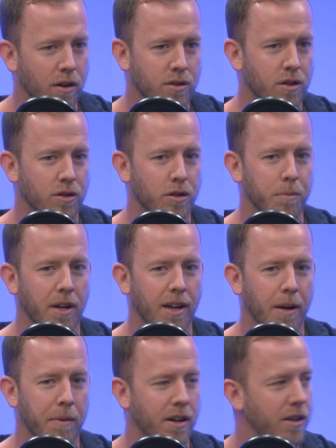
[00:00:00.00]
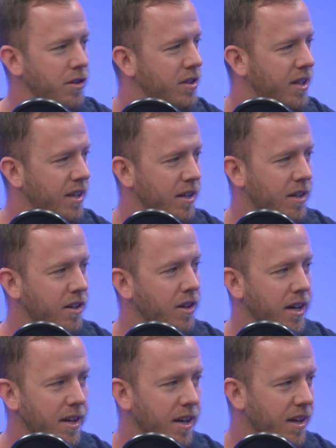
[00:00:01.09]
all the social media, I mean, you just
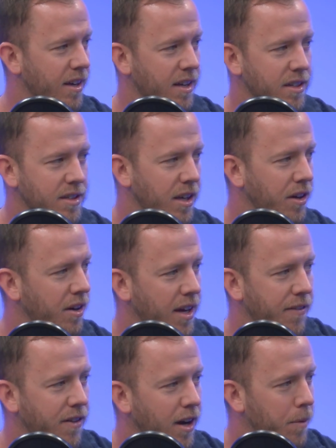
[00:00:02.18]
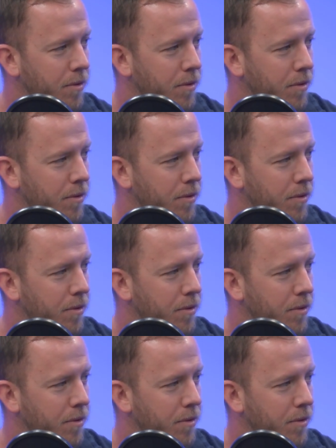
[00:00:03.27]
click and continue to give it up,